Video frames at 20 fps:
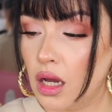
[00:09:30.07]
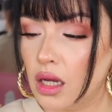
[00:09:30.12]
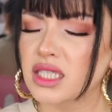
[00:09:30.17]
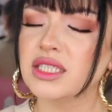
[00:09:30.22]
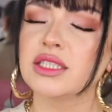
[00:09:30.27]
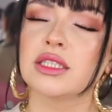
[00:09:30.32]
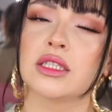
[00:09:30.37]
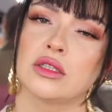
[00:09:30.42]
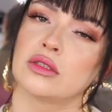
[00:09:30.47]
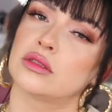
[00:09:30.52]

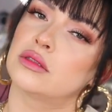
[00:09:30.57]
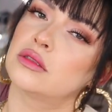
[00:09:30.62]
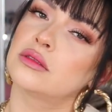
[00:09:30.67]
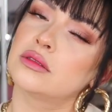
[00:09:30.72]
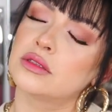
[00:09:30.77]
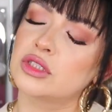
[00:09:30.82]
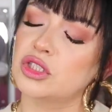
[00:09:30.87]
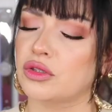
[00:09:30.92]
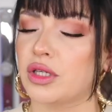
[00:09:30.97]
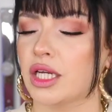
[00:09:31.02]
It's cute,
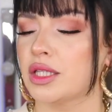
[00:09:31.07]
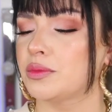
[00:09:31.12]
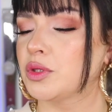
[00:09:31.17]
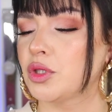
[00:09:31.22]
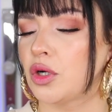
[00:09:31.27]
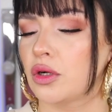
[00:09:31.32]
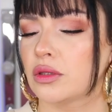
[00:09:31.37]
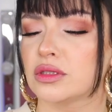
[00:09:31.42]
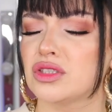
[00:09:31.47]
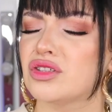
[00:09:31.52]
don't get me
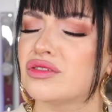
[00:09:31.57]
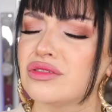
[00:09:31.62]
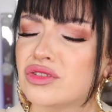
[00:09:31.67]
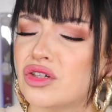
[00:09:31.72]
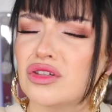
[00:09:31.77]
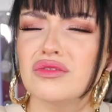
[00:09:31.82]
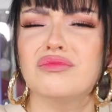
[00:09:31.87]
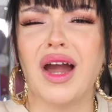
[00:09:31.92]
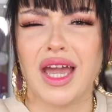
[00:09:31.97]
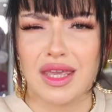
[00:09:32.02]
wrong,
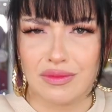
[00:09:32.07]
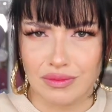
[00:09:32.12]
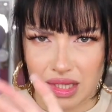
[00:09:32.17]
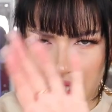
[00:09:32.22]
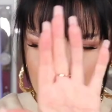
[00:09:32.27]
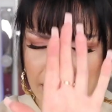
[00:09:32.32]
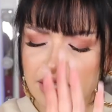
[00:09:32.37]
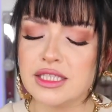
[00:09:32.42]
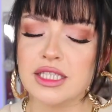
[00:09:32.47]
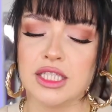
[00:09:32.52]
don't mind
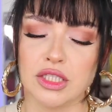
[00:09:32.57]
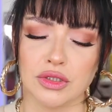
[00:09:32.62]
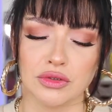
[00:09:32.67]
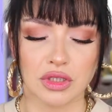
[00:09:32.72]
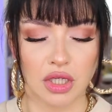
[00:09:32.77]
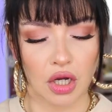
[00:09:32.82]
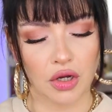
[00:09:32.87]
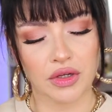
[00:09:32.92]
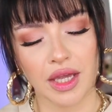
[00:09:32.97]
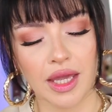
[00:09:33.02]
me, it's
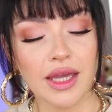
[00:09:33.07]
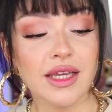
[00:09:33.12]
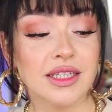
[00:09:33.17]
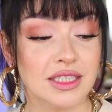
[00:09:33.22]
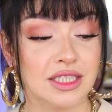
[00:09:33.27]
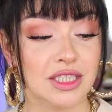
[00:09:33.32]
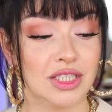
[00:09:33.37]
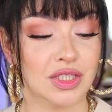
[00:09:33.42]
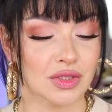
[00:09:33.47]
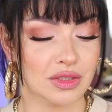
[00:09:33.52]
cute, okay,
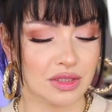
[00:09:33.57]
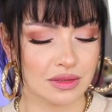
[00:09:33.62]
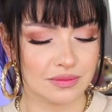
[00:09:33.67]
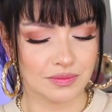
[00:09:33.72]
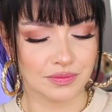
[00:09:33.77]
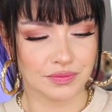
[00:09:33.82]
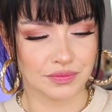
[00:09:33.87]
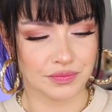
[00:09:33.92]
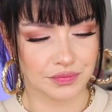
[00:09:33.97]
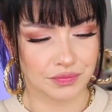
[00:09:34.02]
it's cute.
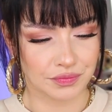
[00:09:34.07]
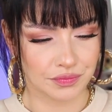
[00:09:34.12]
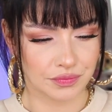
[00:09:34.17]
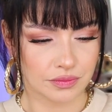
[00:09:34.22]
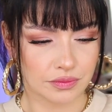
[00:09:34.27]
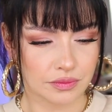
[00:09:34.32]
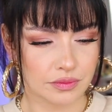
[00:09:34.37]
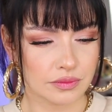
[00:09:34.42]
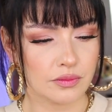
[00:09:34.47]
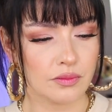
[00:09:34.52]

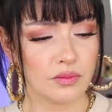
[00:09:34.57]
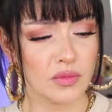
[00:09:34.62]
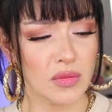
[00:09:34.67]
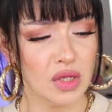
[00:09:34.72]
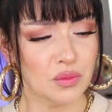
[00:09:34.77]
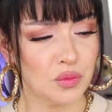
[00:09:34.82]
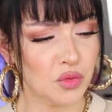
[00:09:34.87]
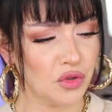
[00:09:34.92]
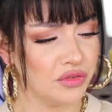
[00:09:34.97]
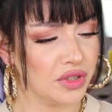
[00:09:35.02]

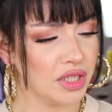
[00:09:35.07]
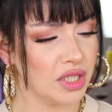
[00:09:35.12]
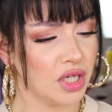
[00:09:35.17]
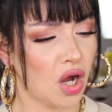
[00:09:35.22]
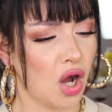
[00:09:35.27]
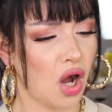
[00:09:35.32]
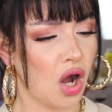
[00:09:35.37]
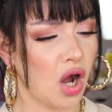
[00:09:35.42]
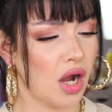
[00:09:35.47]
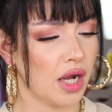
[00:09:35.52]
Moving
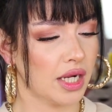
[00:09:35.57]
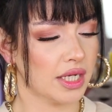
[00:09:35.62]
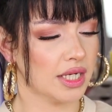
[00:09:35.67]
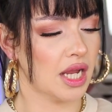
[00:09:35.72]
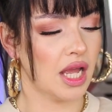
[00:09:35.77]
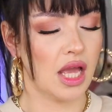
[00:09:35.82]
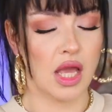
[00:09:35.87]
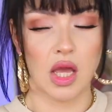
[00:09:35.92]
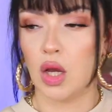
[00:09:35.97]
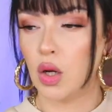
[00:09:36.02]
on,
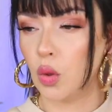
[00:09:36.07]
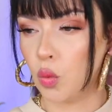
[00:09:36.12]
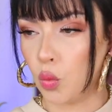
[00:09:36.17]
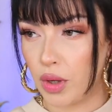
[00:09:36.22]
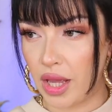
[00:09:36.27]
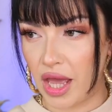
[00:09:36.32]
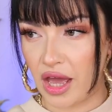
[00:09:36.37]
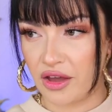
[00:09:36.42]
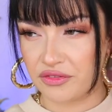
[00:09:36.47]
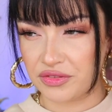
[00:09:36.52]

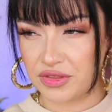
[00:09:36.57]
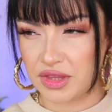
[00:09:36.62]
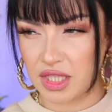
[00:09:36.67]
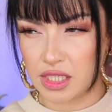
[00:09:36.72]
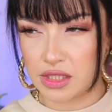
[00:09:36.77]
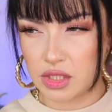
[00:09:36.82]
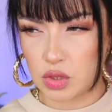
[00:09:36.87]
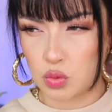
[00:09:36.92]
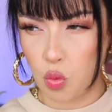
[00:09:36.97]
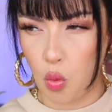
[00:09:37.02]
we have
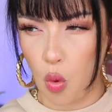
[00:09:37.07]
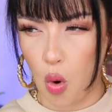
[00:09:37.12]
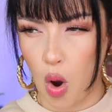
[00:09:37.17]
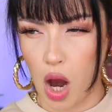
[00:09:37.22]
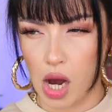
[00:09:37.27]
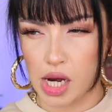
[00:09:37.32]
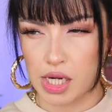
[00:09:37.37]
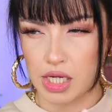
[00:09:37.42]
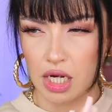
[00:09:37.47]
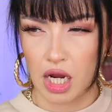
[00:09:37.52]
this
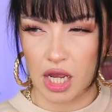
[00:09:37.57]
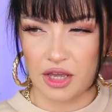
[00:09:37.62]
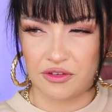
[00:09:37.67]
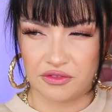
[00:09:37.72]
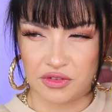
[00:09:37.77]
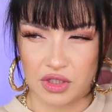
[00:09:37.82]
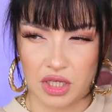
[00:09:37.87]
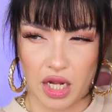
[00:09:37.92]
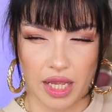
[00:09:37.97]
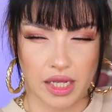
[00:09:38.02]
one. I
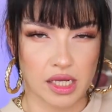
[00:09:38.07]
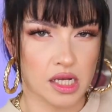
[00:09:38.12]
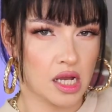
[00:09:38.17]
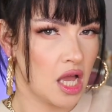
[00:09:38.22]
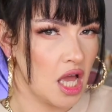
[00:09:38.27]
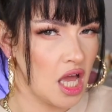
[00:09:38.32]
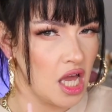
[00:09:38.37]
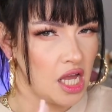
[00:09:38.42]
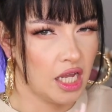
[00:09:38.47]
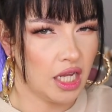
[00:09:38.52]
feel like
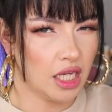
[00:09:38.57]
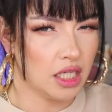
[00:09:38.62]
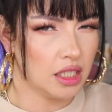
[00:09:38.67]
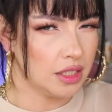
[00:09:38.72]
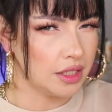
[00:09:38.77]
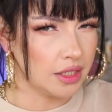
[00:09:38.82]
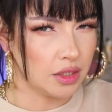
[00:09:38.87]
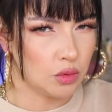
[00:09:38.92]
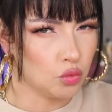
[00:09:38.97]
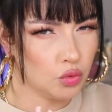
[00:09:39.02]
a
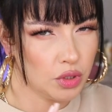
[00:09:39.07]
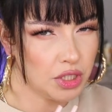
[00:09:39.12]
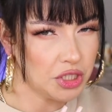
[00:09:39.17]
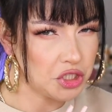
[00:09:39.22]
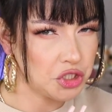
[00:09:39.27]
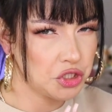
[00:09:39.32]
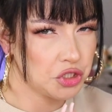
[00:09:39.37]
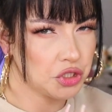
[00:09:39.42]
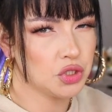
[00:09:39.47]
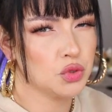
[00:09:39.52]
little
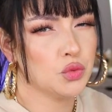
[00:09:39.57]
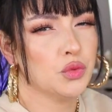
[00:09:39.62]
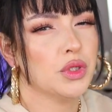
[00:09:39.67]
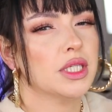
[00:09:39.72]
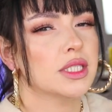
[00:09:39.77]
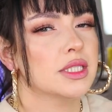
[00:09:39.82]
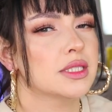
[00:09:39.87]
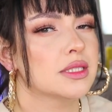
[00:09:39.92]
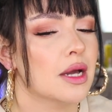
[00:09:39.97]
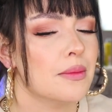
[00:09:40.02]
witch
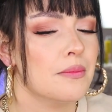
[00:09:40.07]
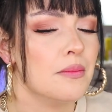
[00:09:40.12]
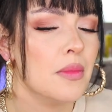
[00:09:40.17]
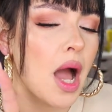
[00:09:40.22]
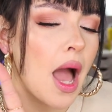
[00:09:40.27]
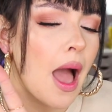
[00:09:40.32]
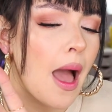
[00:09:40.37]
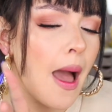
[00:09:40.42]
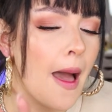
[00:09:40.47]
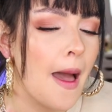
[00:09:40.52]
doing some
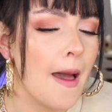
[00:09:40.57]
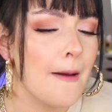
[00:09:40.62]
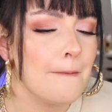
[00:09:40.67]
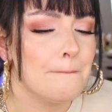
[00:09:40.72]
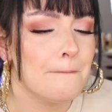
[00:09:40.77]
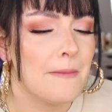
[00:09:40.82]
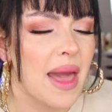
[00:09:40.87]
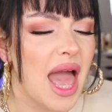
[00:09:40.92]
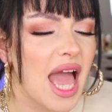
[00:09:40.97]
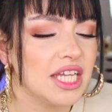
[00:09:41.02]

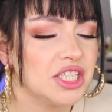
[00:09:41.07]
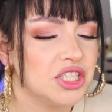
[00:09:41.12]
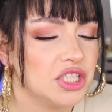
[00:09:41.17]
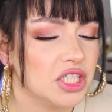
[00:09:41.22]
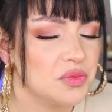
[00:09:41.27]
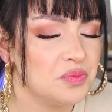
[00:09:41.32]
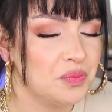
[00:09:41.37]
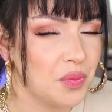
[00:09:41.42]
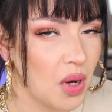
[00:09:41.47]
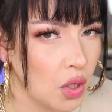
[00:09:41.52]

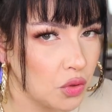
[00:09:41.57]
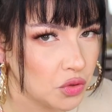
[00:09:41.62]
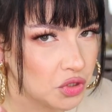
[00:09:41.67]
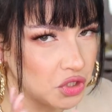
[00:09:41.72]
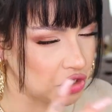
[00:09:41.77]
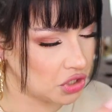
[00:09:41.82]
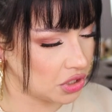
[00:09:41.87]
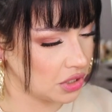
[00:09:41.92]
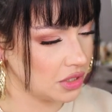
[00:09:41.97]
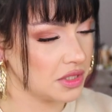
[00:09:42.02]
magic
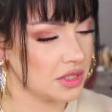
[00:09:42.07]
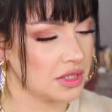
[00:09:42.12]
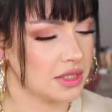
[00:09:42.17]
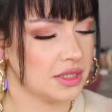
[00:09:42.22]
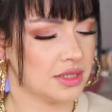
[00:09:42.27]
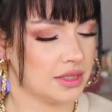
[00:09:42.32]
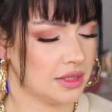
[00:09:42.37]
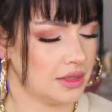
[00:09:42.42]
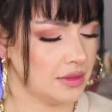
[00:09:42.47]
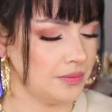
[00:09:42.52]

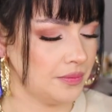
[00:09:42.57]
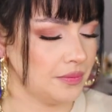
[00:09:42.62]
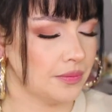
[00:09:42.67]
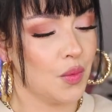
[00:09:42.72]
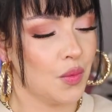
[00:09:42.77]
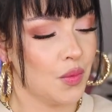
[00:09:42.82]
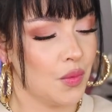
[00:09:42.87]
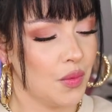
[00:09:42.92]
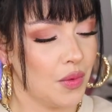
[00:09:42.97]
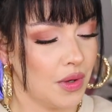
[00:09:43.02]
potions.
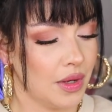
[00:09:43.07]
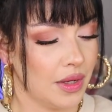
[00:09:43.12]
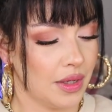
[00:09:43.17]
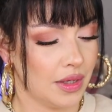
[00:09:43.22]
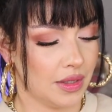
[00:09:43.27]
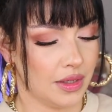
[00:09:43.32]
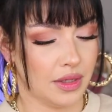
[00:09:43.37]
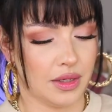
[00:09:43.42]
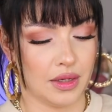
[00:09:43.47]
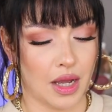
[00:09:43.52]

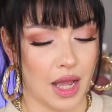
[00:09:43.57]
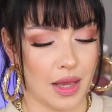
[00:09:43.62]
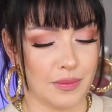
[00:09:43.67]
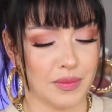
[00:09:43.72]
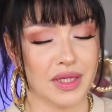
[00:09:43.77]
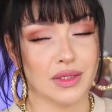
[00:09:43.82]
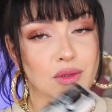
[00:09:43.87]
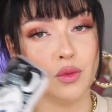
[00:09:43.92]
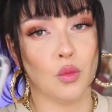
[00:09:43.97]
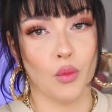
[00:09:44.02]
I
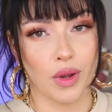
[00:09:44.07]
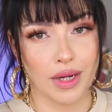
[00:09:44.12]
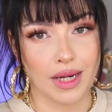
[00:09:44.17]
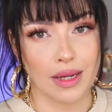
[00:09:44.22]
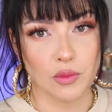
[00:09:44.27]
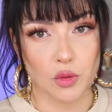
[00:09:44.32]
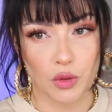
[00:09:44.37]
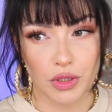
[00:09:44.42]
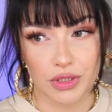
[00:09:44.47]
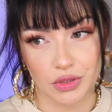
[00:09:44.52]
mean, when
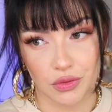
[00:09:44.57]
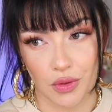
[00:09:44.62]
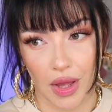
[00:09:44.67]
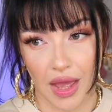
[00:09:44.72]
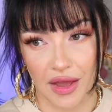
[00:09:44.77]
I'm going to